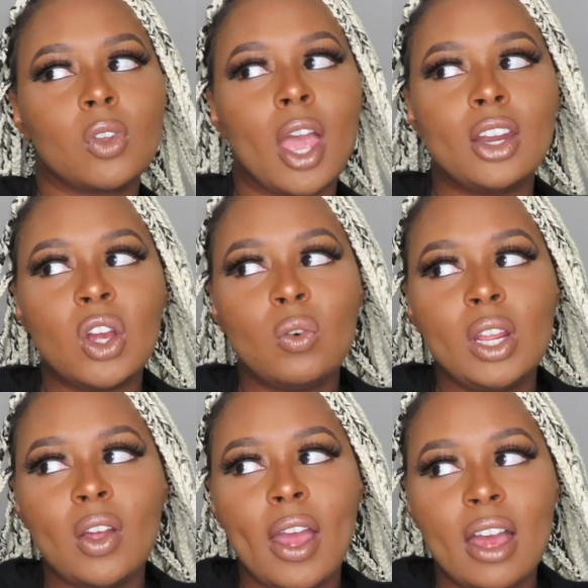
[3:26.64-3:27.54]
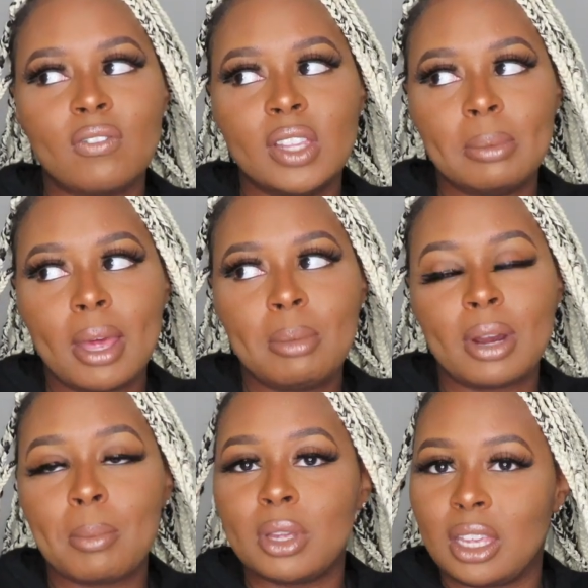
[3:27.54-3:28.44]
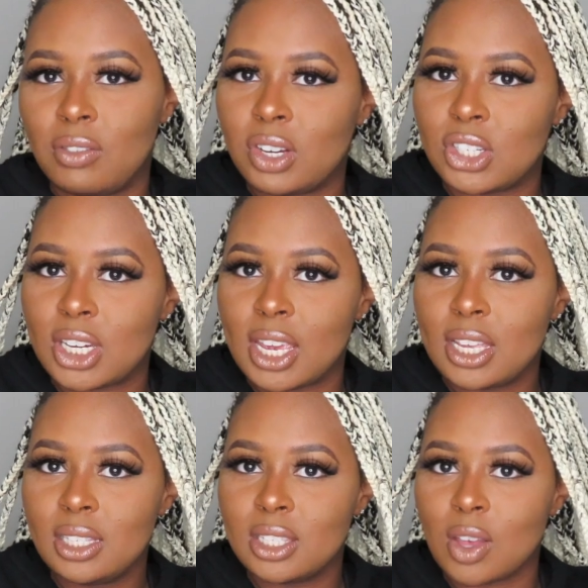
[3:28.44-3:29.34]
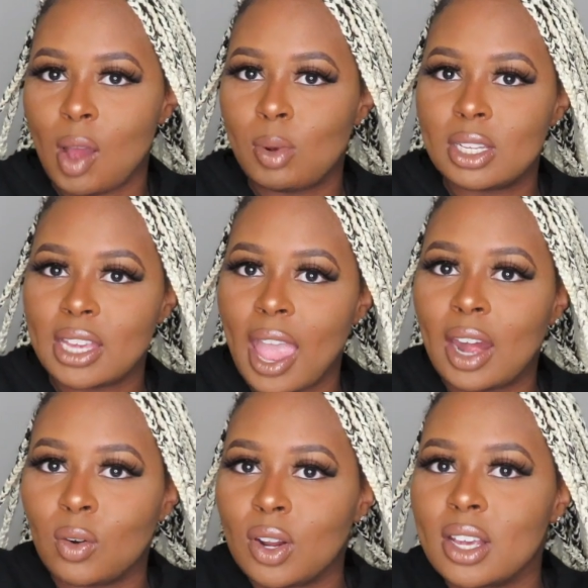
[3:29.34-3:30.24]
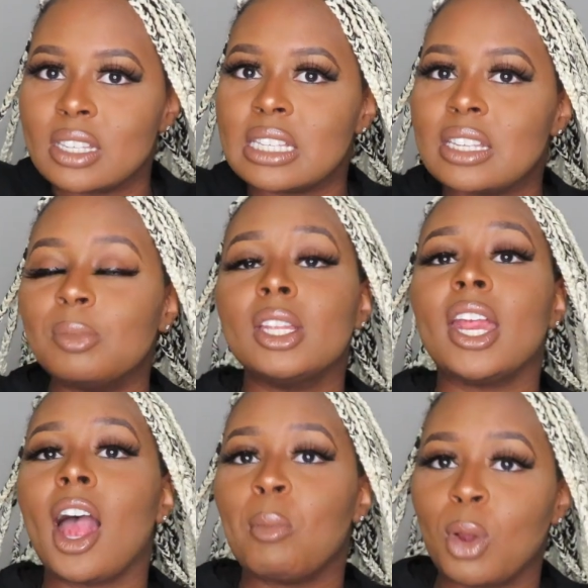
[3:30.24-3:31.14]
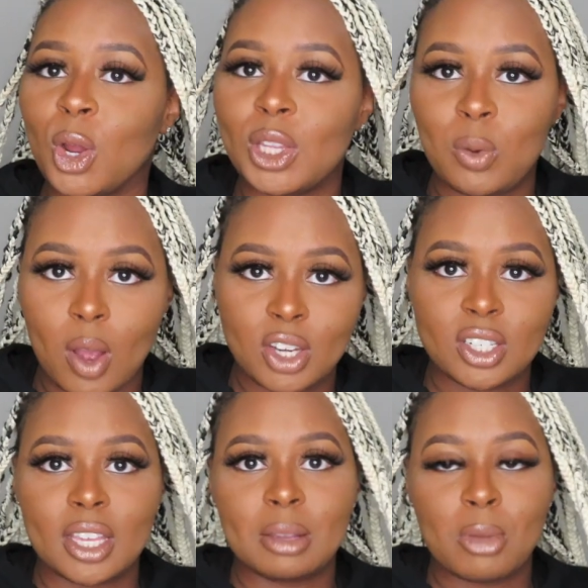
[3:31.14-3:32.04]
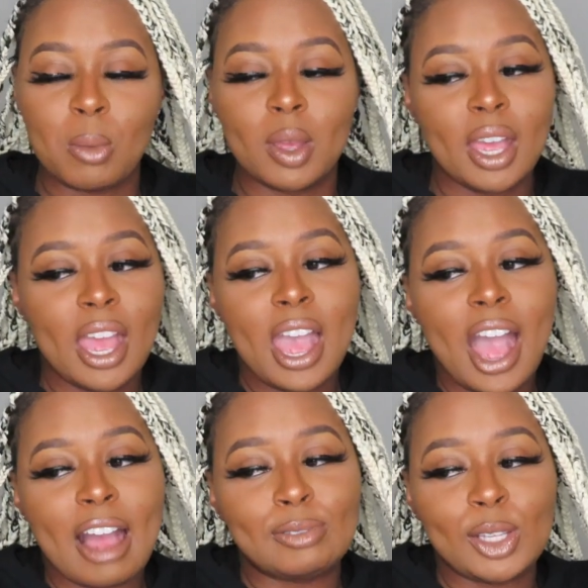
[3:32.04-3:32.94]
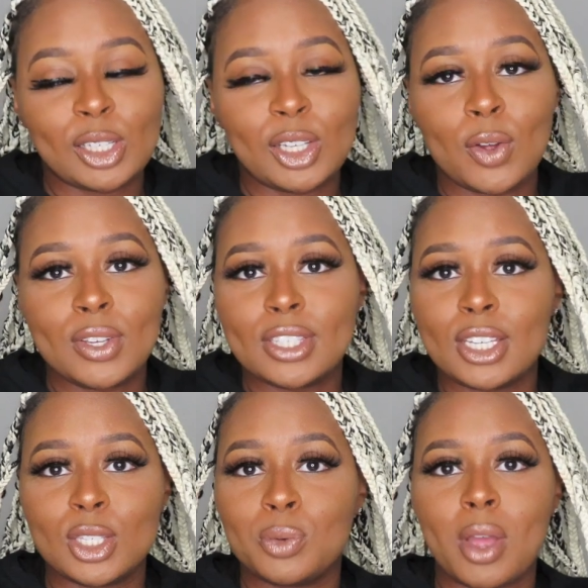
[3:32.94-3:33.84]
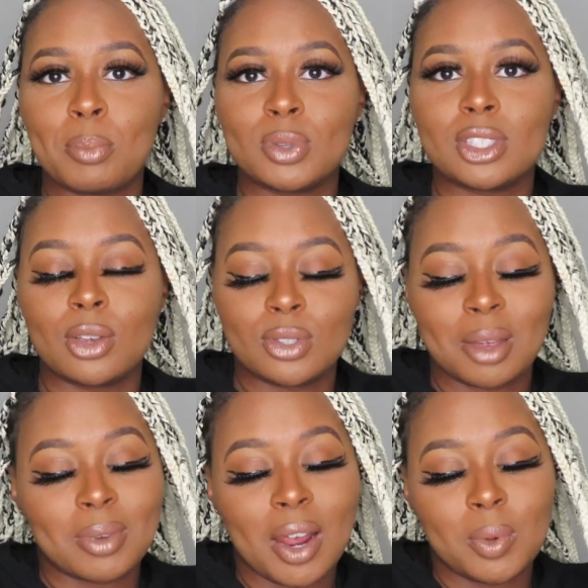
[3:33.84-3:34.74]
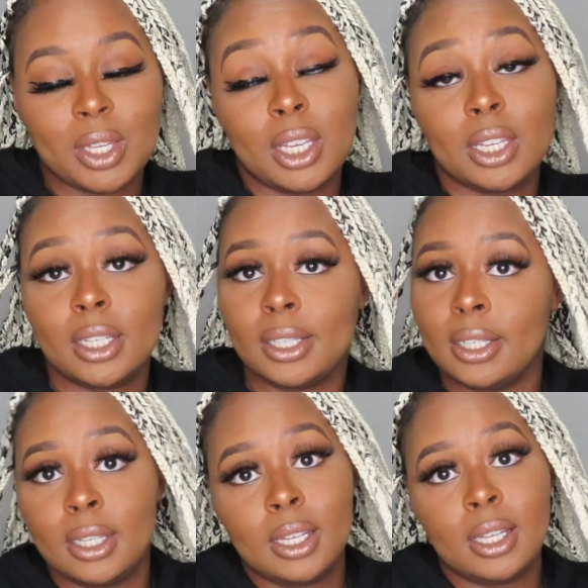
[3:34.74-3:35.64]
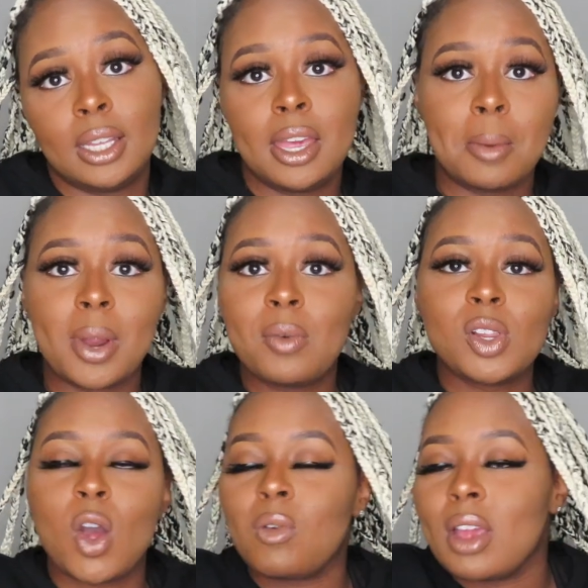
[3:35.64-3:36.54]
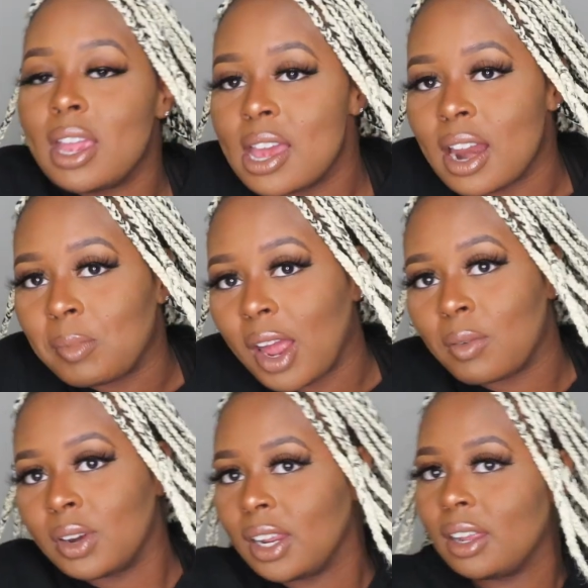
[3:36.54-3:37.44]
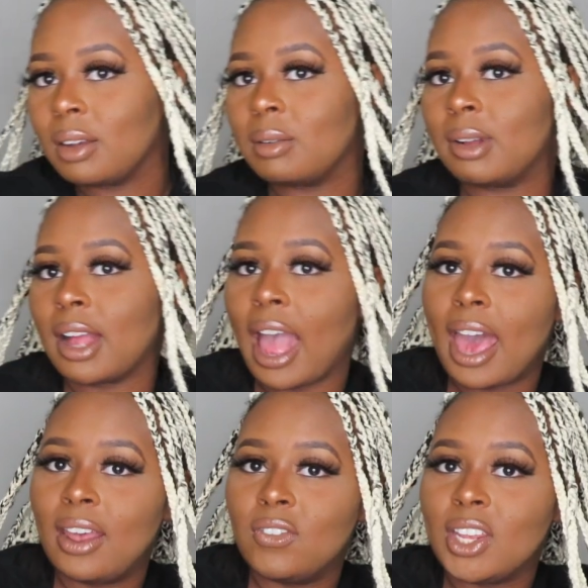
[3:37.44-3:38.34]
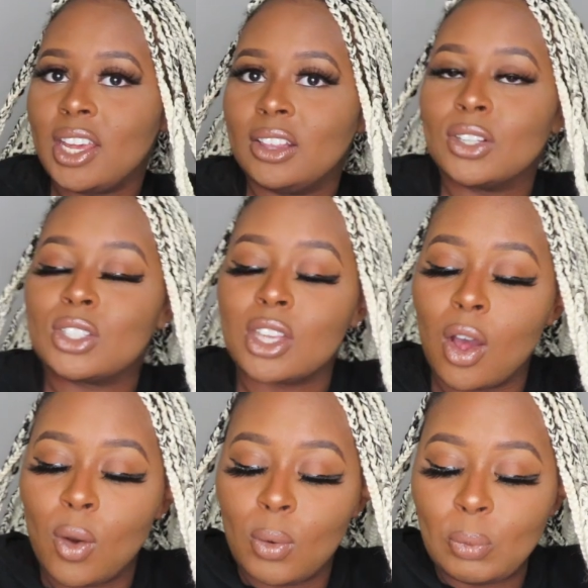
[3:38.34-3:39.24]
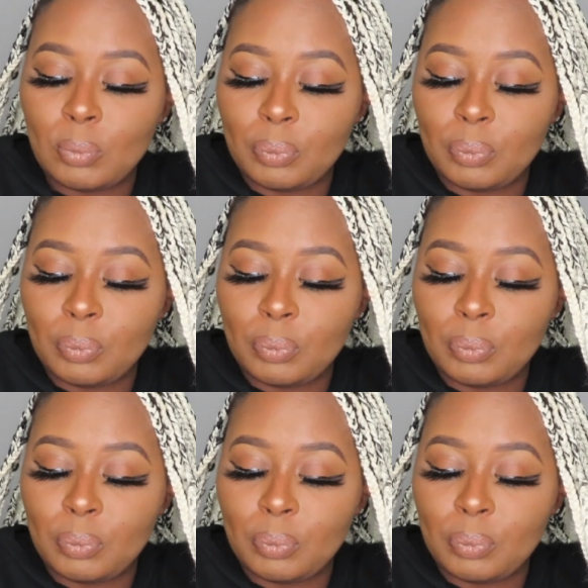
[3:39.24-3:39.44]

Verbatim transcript: I don't really know how I feel about it, but I'm gonna give it a chance. So I wanted to add it on there because it's something that I'm currently watching at the moment. I've literally only seen two episodes, so I'm not really. I'm not really all the way in. I'm not really out of it either. So